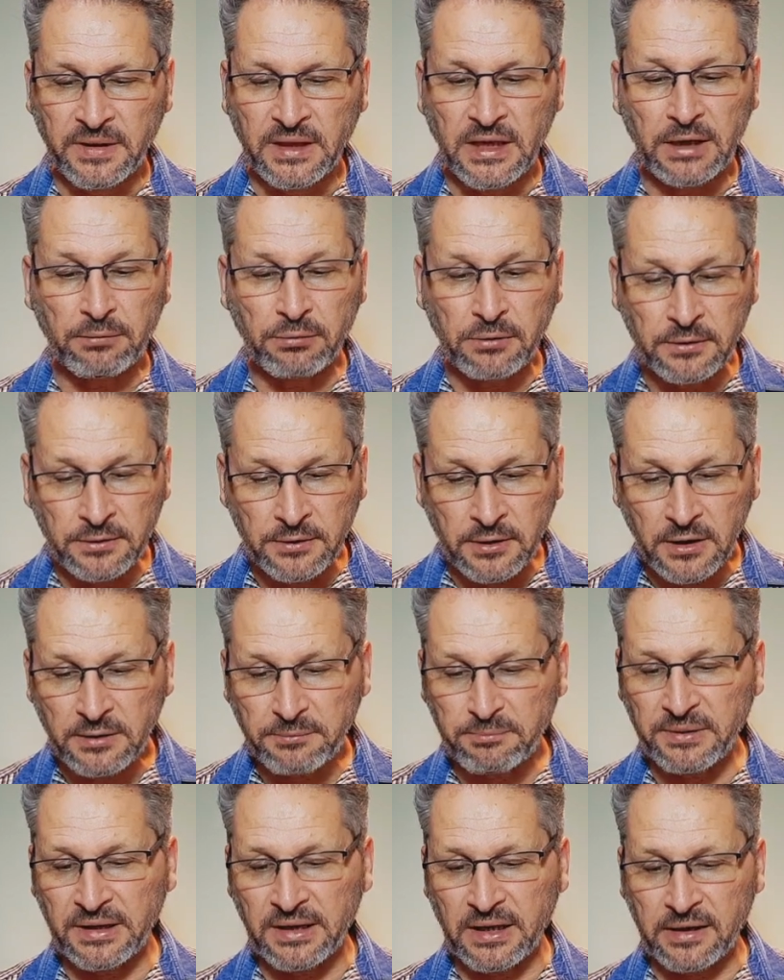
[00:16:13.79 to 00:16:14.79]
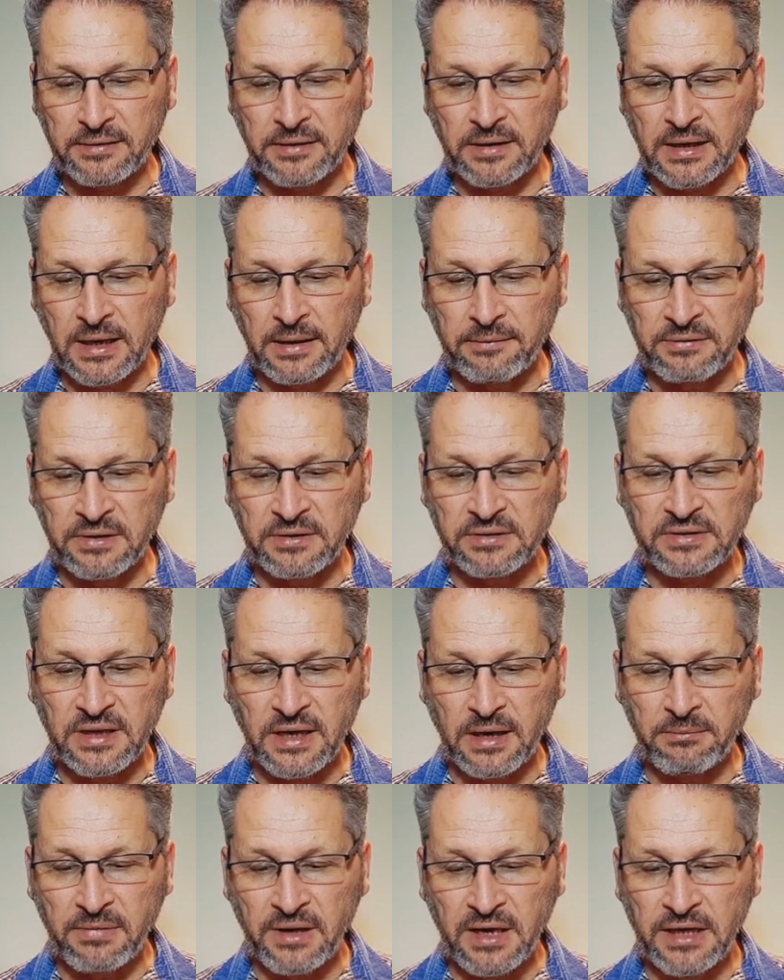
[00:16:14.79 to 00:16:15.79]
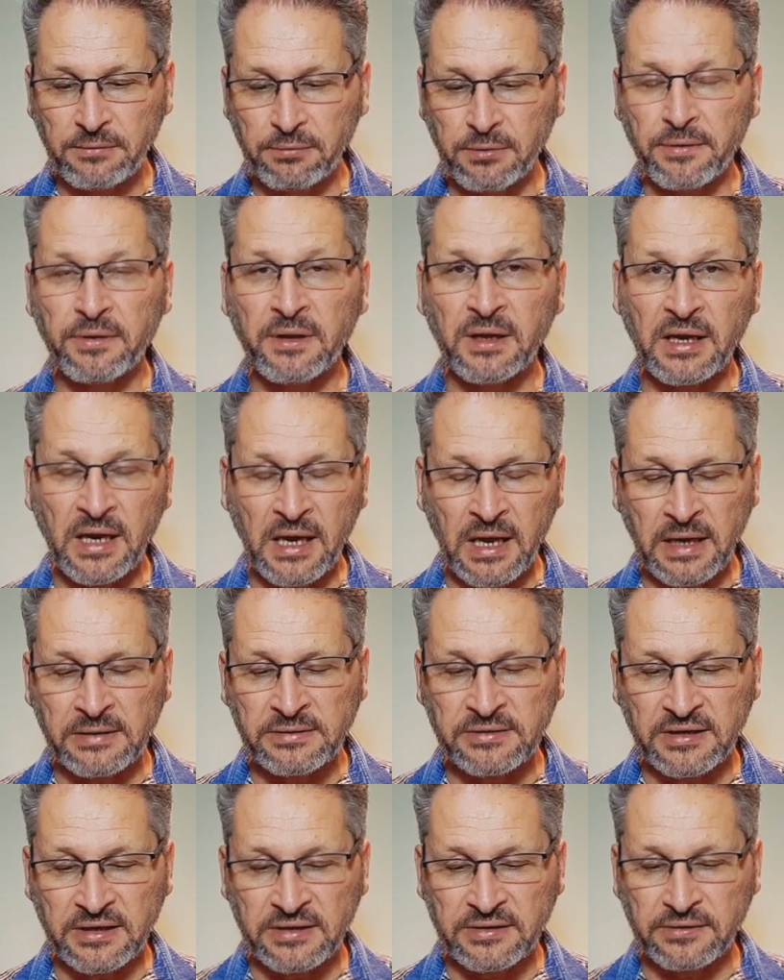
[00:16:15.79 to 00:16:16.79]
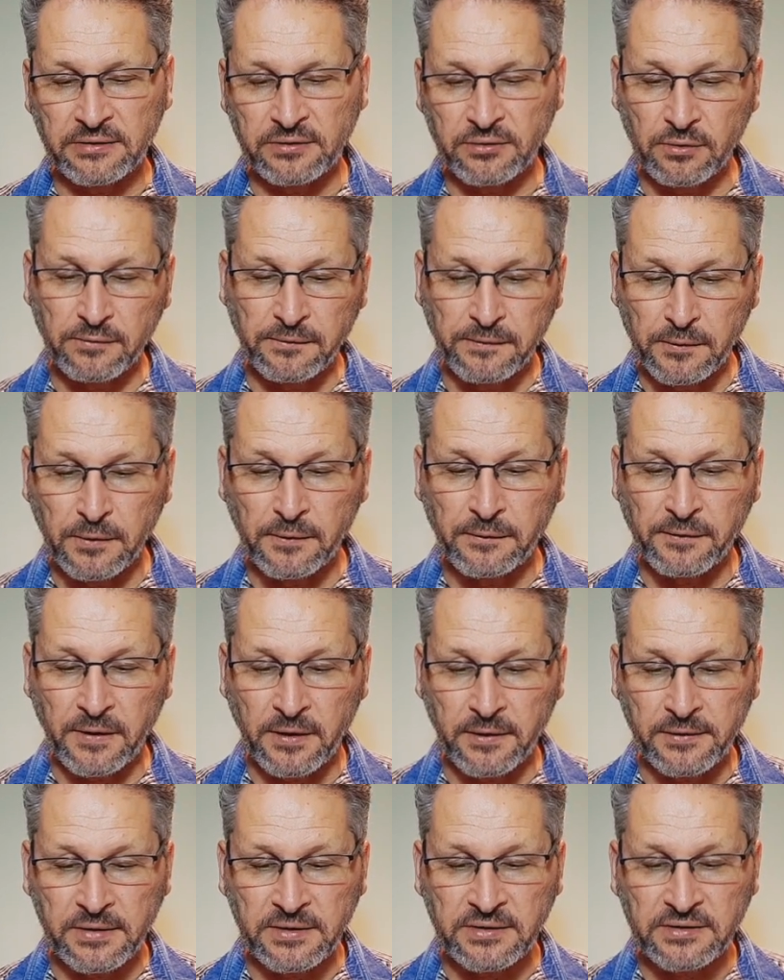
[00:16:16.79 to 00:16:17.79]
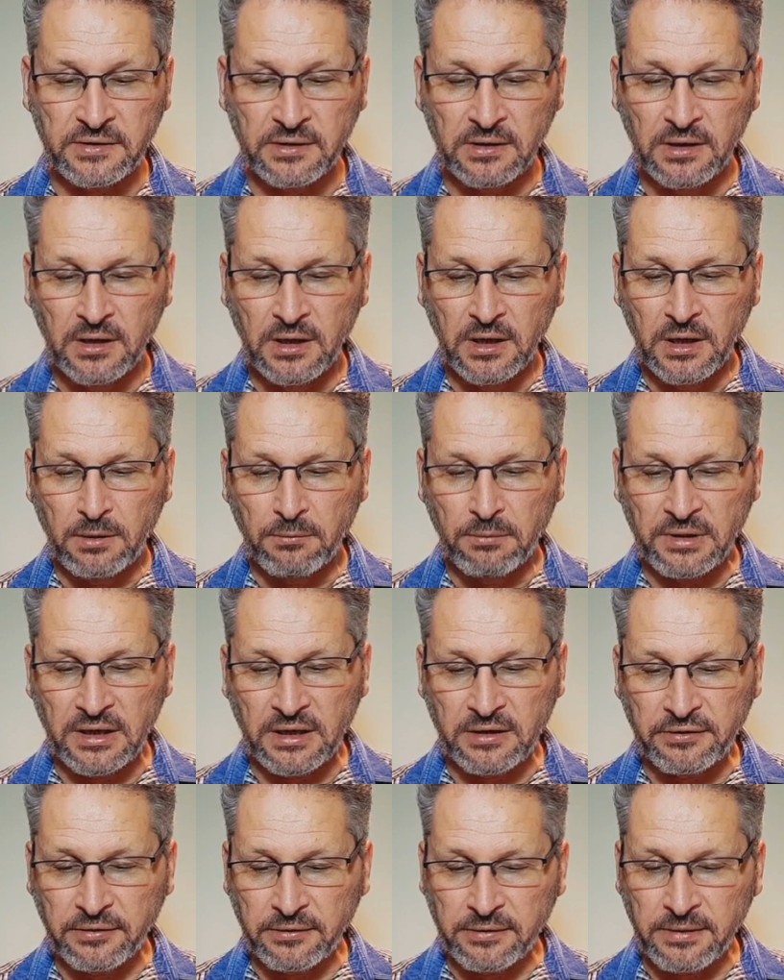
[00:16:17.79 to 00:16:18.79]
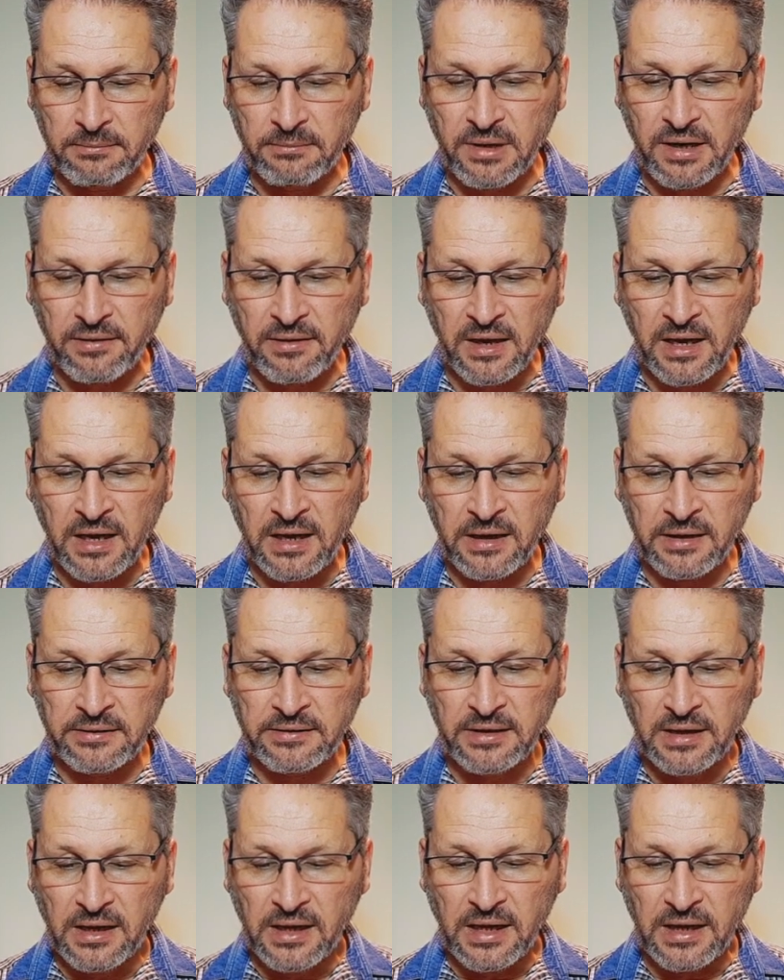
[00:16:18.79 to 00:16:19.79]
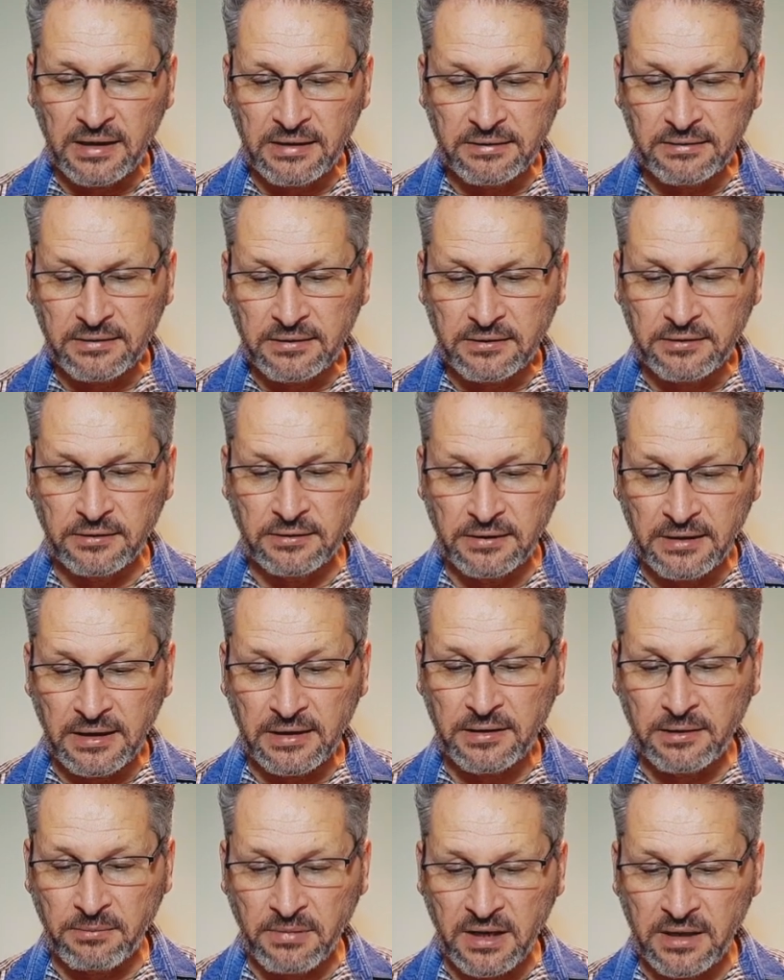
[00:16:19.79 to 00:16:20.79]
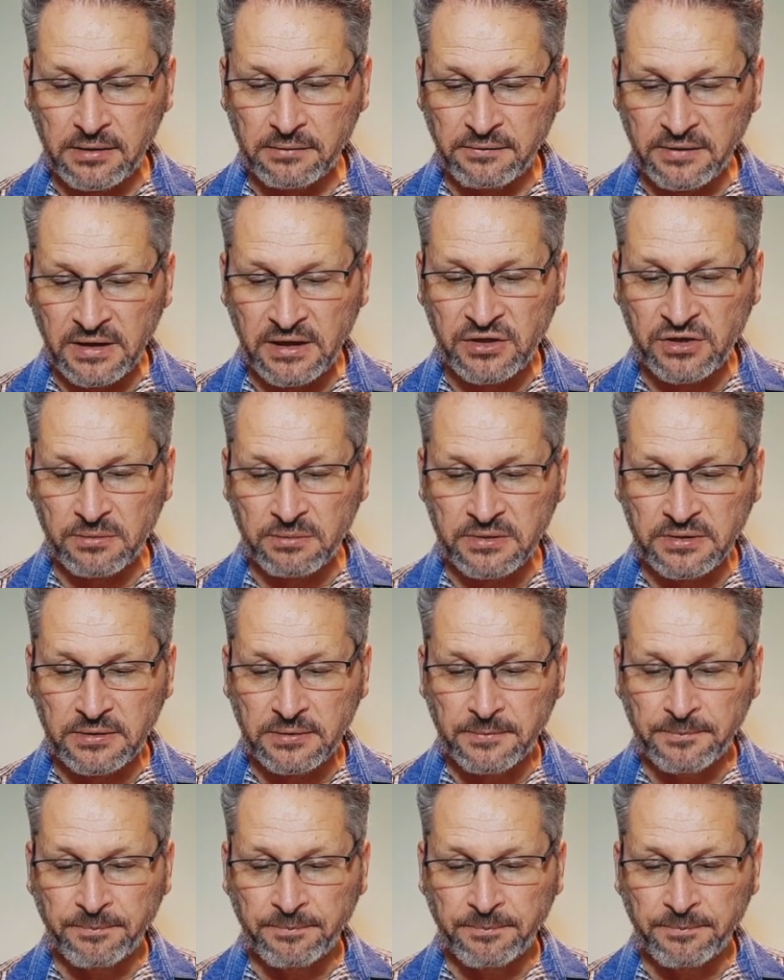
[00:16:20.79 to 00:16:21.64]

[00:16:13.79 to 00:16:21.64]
It will not be like the covenant I made with their ancestors or forefathers, when I took them by the hand and to lead them out of Egypt.